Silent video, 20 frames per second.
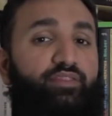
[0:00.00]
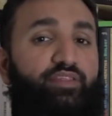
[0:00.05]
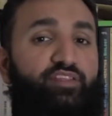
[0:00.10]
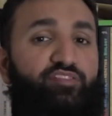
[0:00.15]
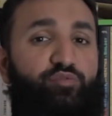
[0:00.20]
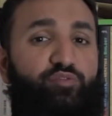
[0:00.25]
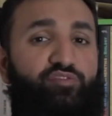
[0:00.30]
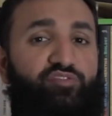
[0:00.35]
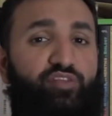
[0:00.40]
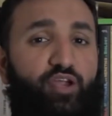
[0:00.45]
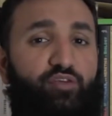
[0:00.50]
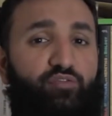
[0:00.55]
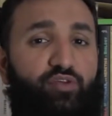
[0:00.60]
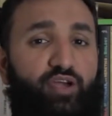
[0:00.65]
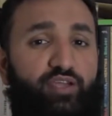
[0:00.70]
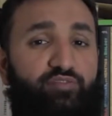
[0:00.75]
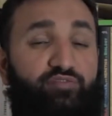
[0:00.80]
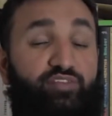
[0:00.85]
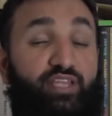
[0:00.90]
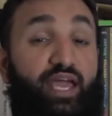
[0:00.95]
this was
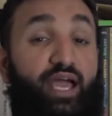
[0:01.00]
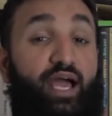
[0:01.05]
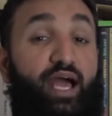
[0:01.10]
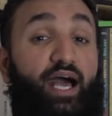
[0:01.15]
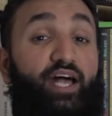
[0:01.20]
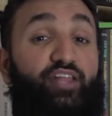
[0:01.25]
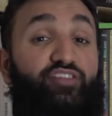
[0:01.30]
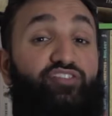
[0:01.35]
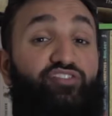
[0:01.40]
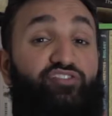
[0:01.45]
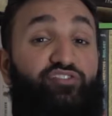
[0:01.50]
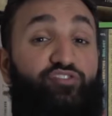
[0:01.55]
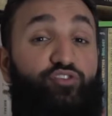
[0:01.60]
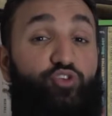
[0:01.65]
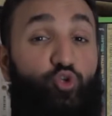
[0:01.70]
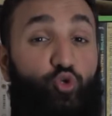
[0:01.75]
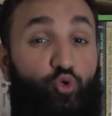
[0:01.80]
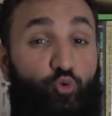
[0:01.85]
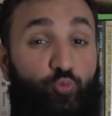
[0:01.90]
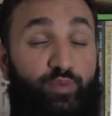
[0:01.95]
arrived at
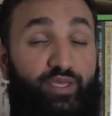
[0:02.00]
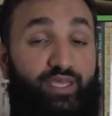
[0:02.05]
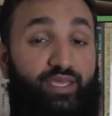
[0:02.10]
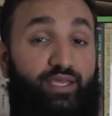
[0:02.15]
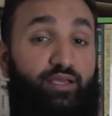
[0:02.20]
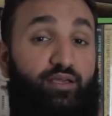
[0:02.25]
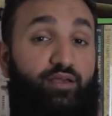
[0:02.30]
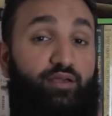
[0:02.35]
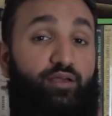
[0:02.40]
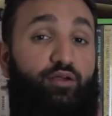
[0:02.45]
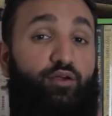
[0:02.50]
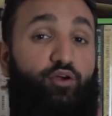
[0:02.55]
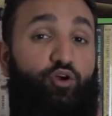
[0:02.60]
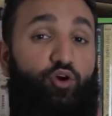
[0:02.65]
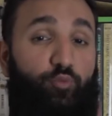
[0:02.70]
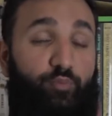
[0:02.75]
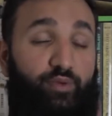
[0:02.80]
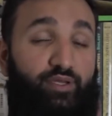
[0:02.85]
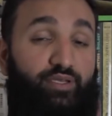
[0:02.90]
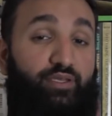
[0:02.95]
assuming
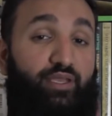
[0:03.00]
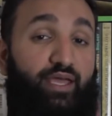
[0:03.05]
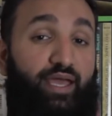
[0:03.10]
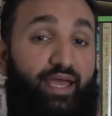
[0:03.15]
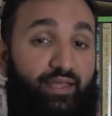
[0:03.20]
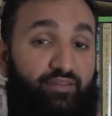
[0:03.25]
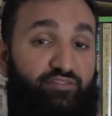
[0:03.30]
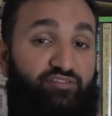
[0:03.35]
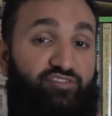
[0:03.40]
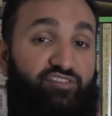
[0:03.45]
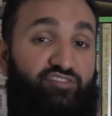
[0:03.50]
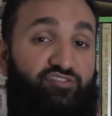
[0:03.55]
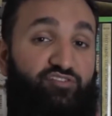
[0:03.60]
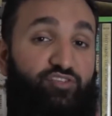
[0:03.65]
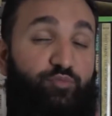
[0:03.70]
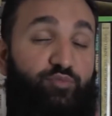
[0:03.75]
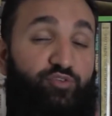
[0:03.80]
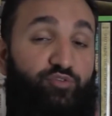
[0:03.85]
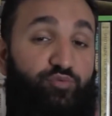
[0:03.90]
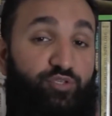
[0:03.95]
common
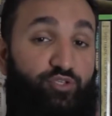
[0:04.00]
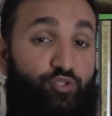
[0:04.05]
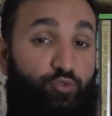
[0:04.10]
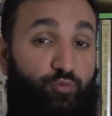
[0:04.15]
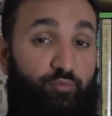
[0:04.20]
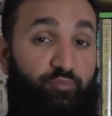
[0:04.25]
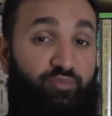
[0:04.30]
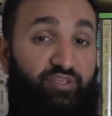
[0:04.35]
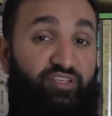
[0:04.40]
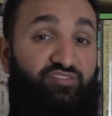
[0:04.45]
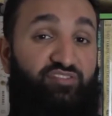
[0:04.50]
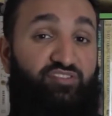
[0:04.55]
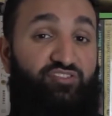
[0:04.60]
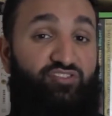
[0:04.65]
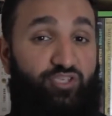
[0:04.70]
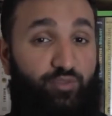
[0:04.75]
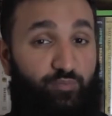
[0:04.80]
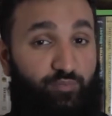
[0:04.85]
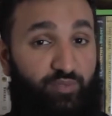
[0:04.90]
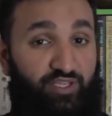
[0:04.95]
ancestry between human beings
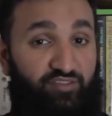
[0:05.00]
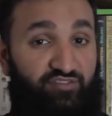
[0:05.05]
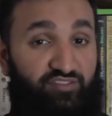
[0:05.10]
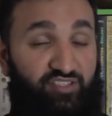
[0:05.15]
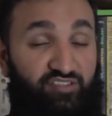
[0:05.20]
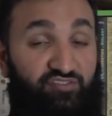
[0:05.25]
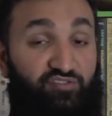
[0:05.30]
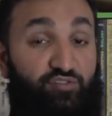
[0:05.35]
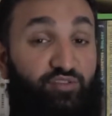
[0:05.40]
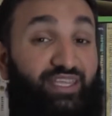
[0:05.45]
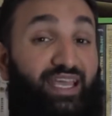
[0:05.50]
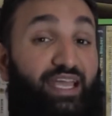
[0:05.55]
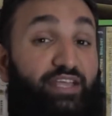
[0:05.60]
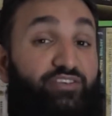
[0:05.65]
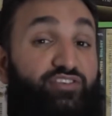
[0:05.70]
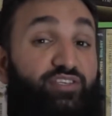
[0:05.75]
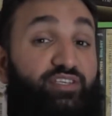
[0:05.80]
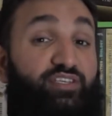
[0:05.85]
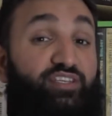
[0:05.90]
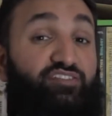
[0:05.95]
and chimpanzees. So they
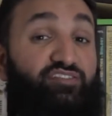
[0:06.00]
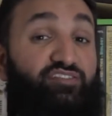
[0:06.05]
actually